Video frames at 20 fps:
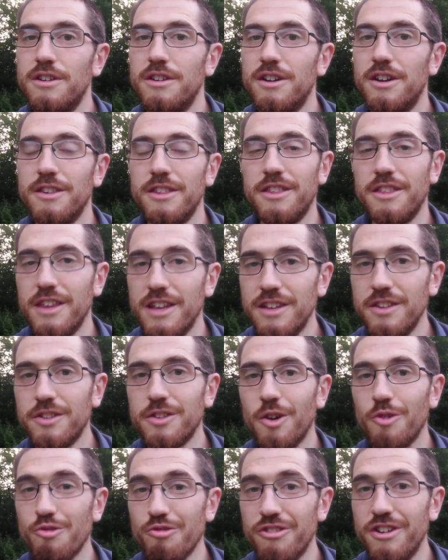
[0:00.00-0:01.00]
And things
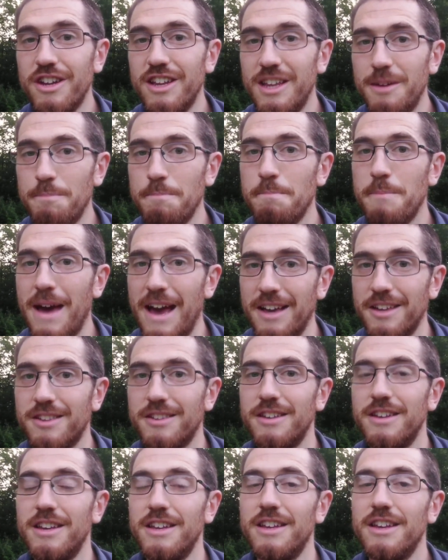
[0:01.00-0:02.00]
got really
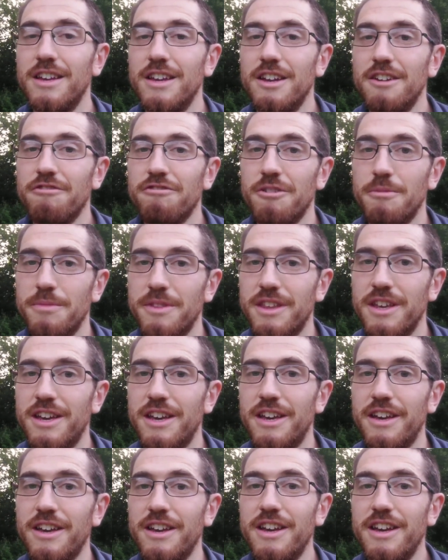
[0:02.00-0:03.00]
messy from there.